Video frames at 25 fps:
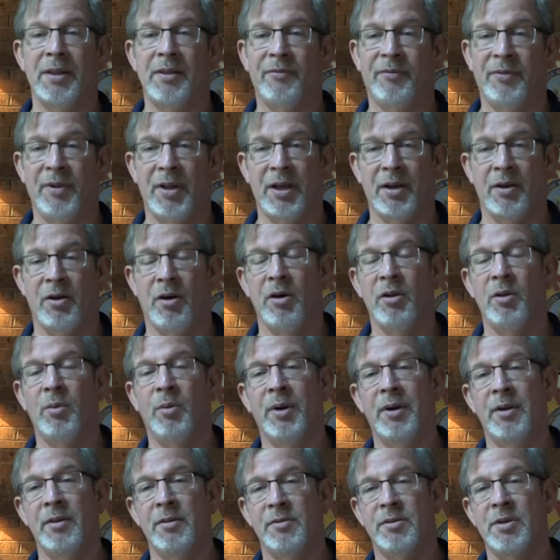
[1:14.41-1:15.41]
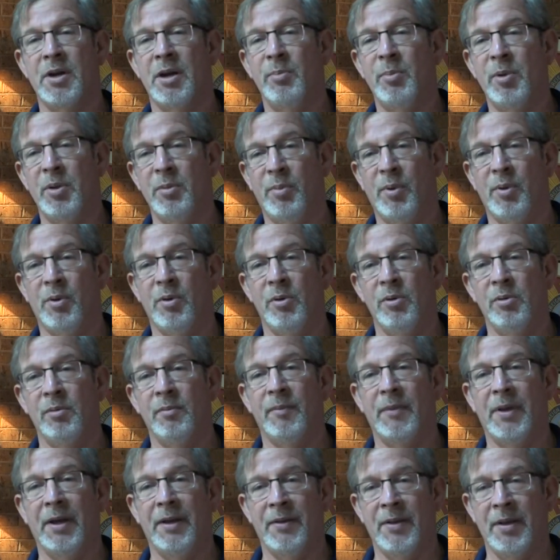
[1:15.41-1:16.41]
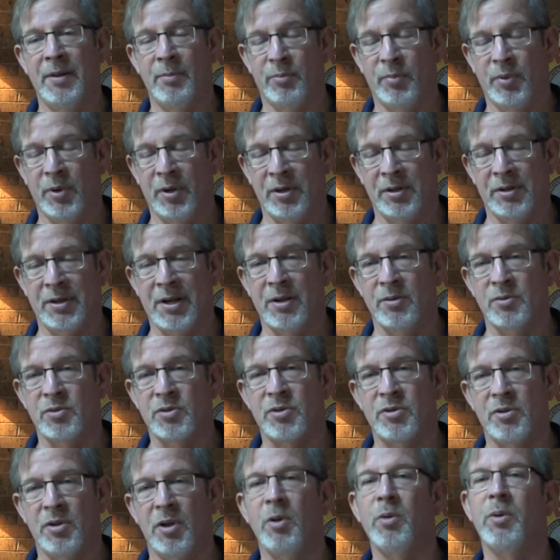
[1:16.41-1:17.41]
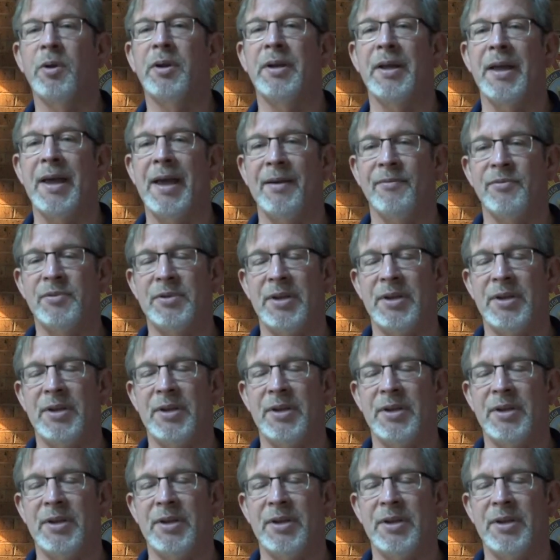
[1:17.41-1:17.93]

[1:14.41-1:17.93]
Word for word: the flag all the way to the top of the pole and then bring it down slowly to half